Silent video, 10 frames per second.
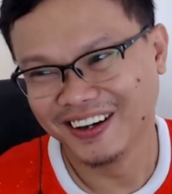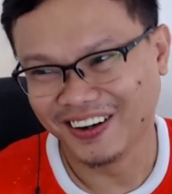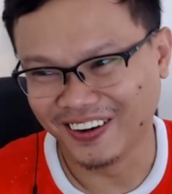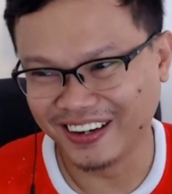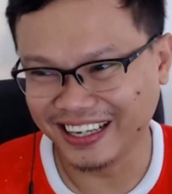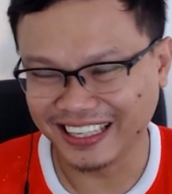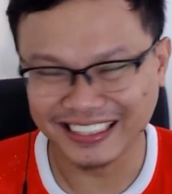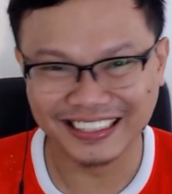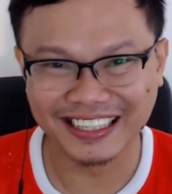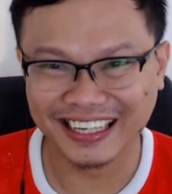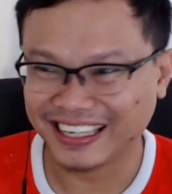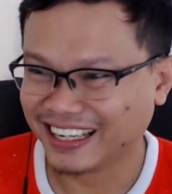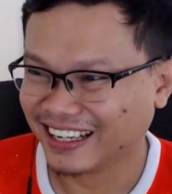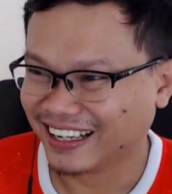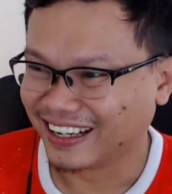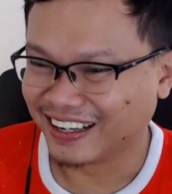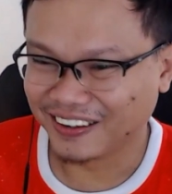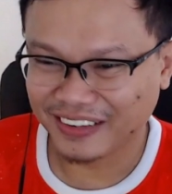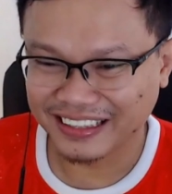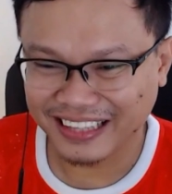Okay, sige.
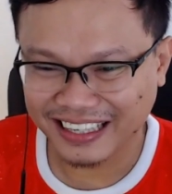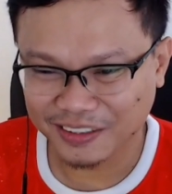One take.